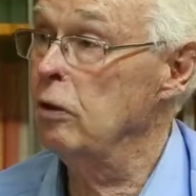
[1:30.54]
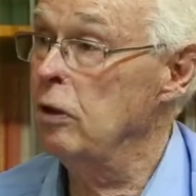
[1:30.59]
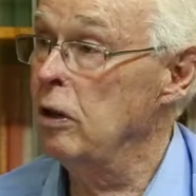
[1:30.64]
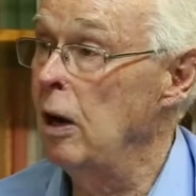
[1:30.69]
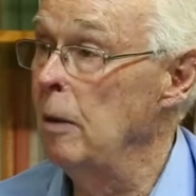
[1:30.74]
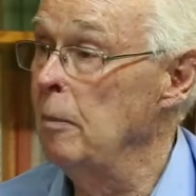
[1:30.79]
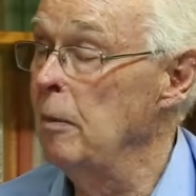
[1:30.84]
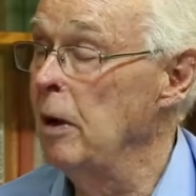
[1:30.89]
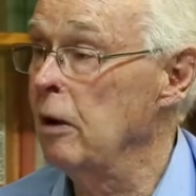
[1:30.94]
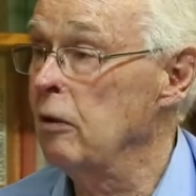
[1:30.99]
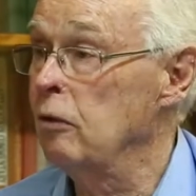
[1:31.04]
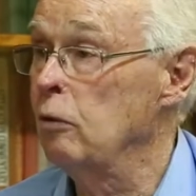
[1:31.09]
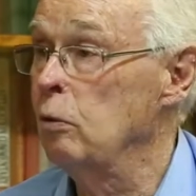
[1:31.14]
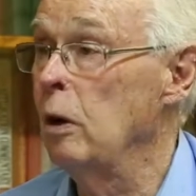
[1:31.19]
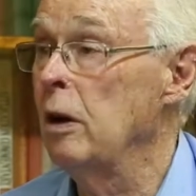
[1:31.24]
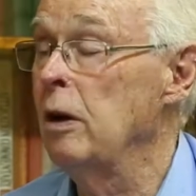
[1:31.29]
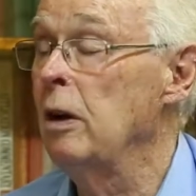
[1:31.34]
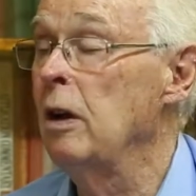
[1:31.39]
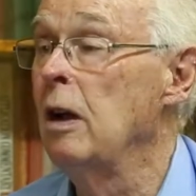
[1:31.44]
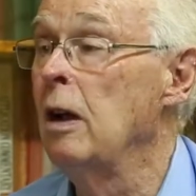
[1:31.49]
had come, Acts
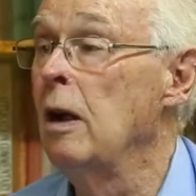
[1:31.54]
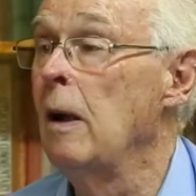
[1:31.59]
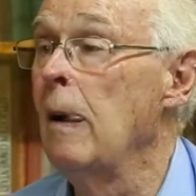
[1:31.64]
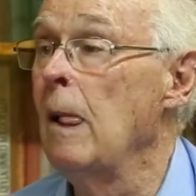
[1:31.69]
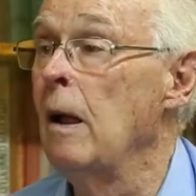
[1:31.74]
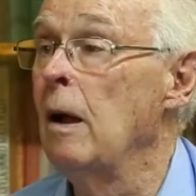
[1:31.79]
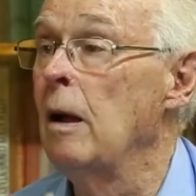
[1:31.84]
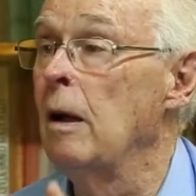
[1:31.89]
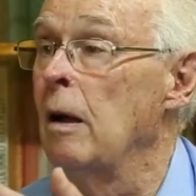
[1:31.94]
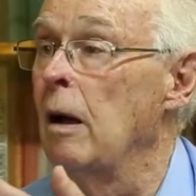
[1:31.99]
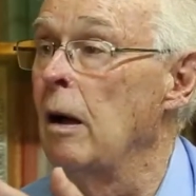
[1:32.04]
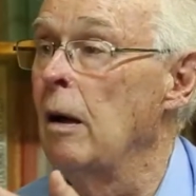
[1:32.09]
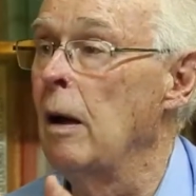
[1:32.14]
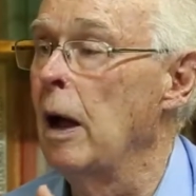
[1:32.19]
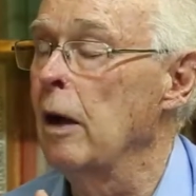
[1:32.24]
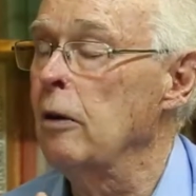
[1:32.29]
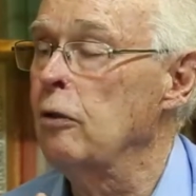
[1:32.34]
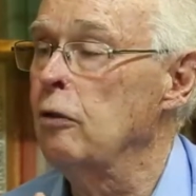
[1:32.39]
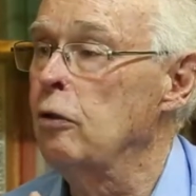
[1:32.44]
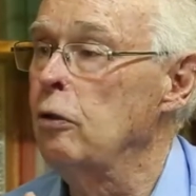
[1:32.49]

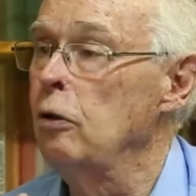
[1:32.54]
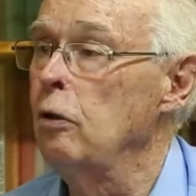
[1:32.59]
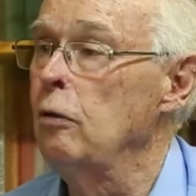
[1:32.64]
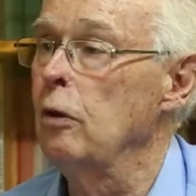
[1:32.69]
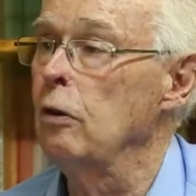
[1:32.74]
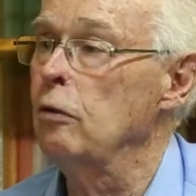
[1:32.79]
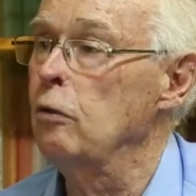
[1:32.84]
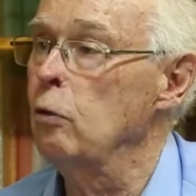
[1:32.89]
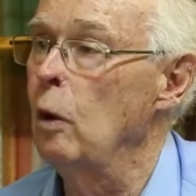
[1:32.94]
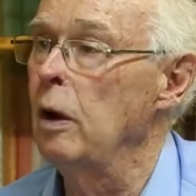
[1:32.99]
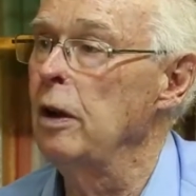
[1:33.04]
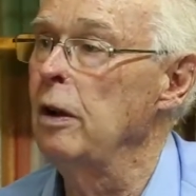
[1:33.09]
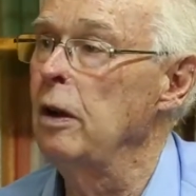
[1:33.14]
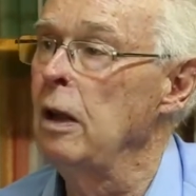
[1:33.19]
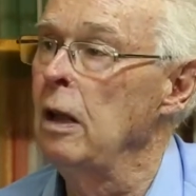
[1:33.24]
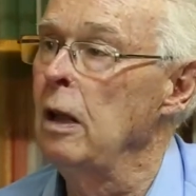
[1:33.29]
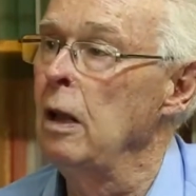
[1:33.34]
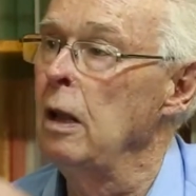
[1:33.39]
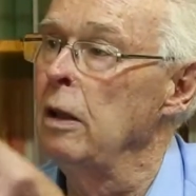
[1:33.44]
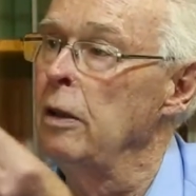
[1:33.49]
2 verse 1,
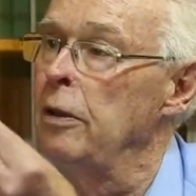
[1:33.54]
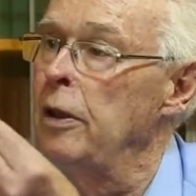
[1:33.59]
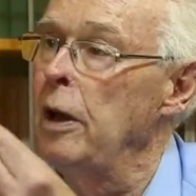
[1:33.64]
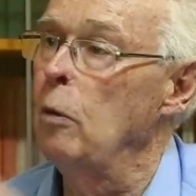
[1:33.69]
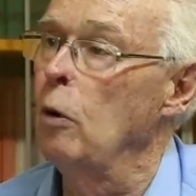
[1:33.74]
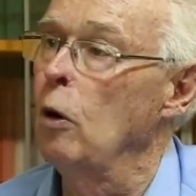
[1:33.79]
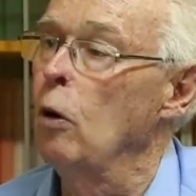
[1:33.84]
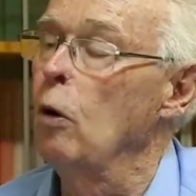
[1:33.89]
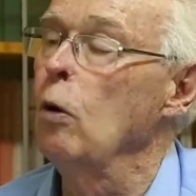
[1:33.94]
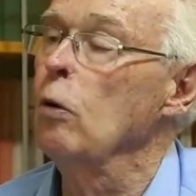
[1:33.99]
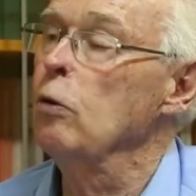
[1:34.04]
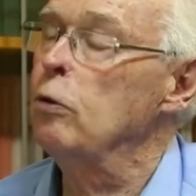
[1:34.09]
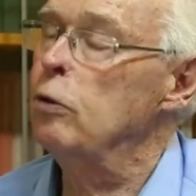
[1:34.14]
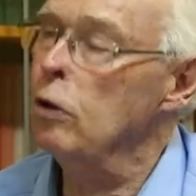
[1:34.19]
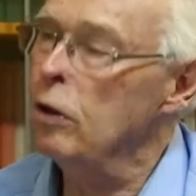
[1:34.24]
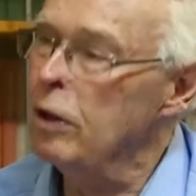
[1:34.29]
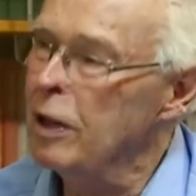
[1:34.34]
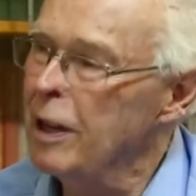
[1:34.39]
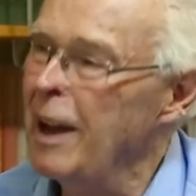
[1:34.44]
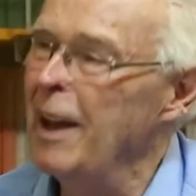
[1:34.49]
they were all
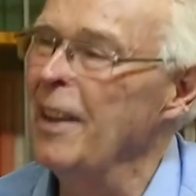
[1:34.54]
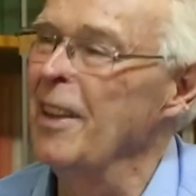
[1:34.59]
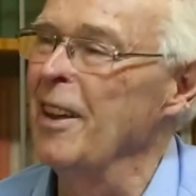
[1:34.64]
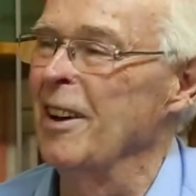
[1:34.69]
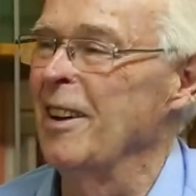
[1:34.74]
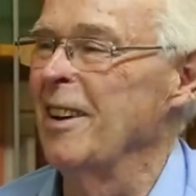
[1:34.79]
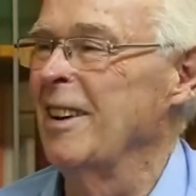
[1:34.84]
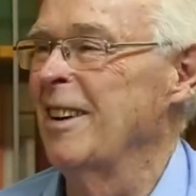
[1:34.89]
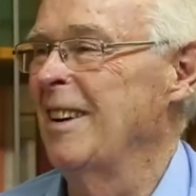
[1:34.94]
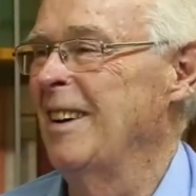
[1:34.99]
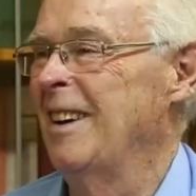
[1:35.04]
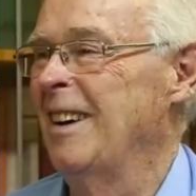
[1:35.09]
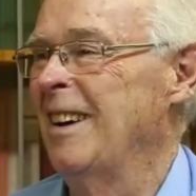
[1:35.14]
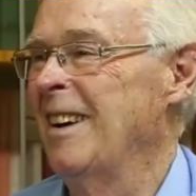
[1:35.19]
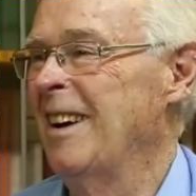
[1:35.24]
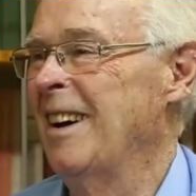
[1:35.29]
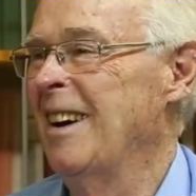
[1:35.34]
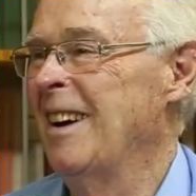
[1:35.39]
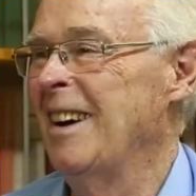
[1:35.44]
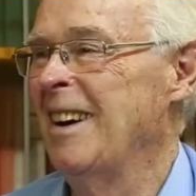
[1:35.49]
together
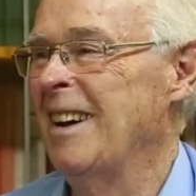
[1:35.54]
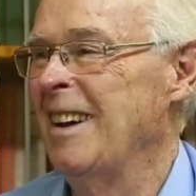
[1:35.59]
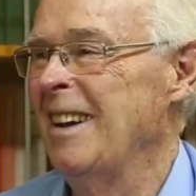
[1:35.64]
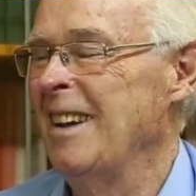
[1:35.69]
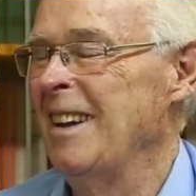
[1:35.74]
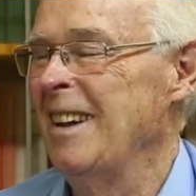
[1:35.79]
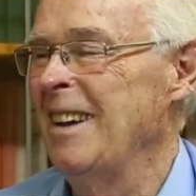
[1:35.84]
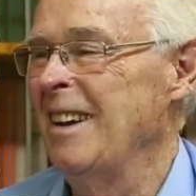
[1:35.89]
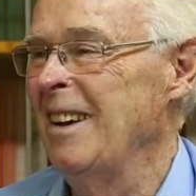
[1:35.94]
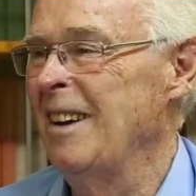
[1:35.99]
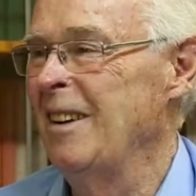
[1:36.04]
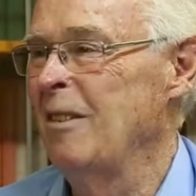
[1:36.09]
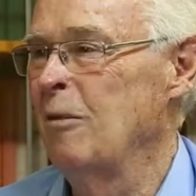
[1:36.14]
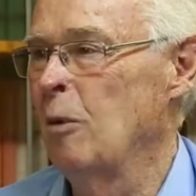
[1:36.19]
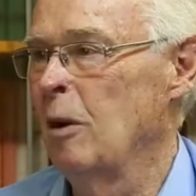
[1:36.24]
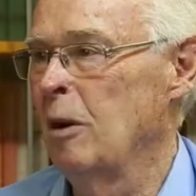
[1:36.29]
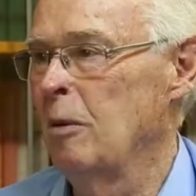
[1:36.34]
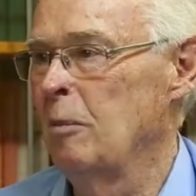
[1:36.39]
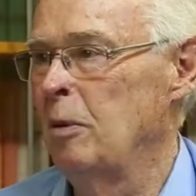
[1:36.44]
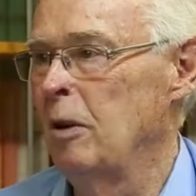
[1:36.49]
in
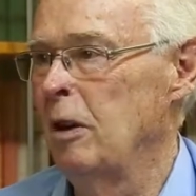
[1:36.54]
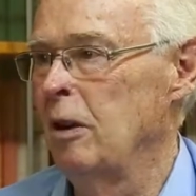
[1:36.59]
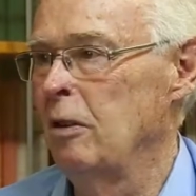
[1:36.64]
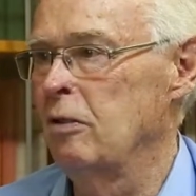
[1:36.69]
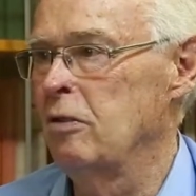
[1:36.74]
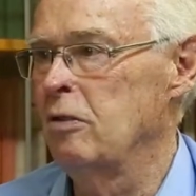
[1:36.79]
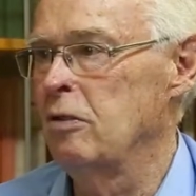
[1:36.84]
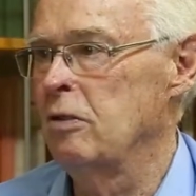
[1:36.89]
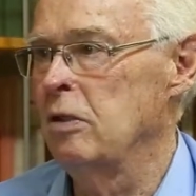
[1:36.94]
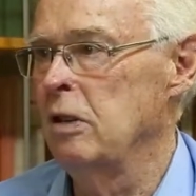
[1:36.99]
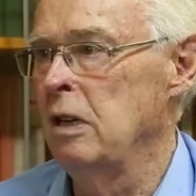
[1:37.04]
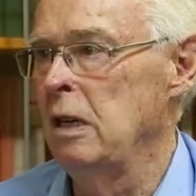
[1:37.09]
one place.